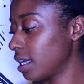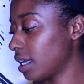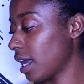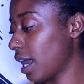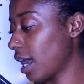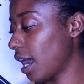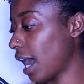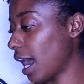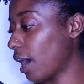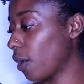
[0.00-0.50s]

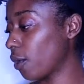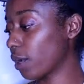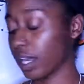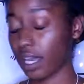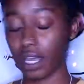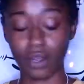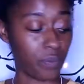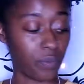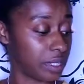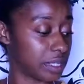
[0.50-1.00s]
How
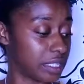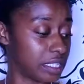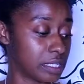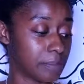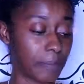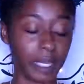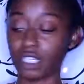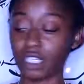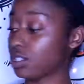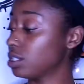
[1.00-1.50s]
can, with
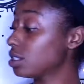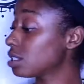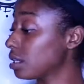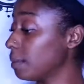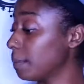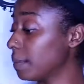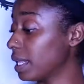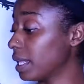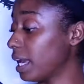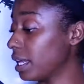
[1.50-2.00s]
this patience
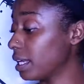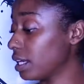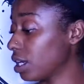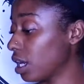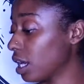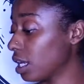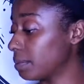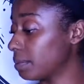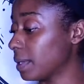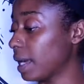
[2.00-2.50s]
and planning
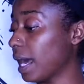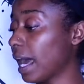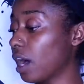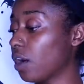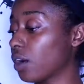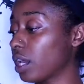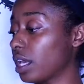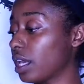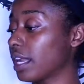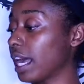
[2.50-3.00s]
card, but
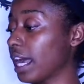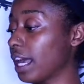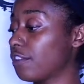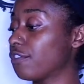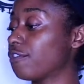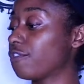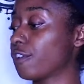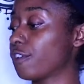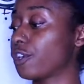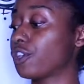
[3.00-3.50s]
how can
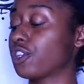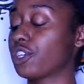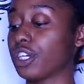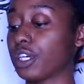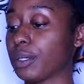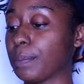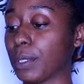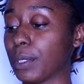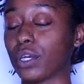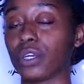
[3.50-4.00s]
I
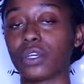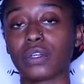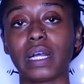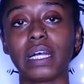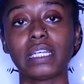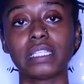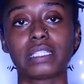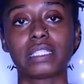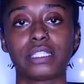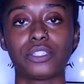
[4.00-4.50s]
further
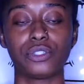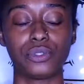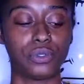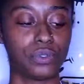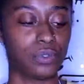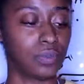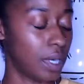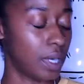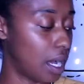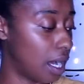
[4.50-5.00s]
progress
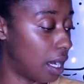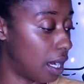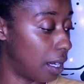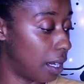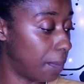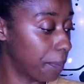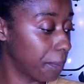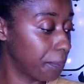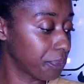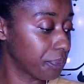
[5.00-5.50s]
to
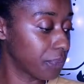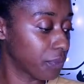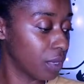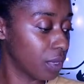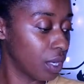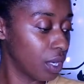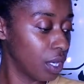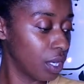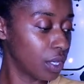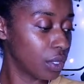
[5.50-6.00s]
um,
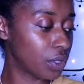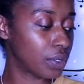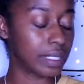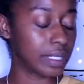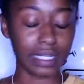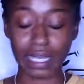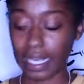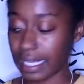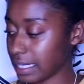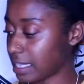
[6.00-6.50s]

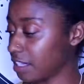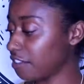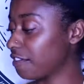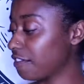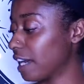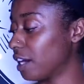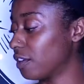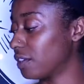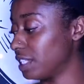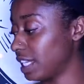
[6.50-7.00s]
create the
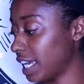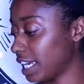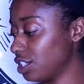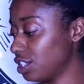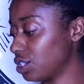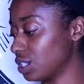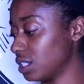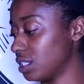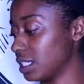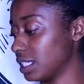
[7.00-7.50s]

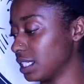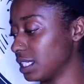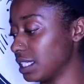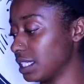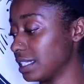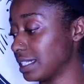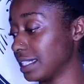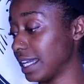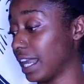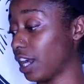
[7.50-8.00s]
foundations it
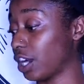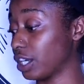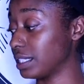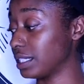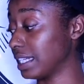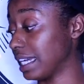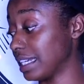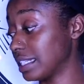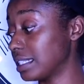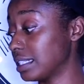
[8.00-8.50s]
is that are
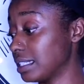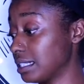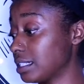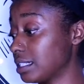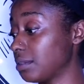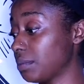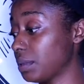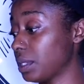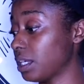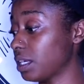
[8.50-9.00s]
destined
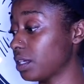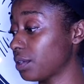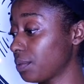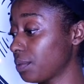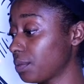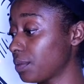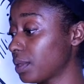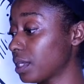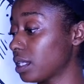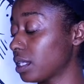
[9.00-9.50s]
to me,
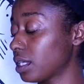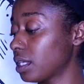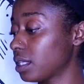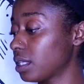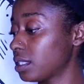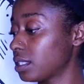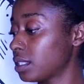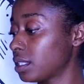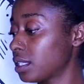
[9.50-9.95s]
really?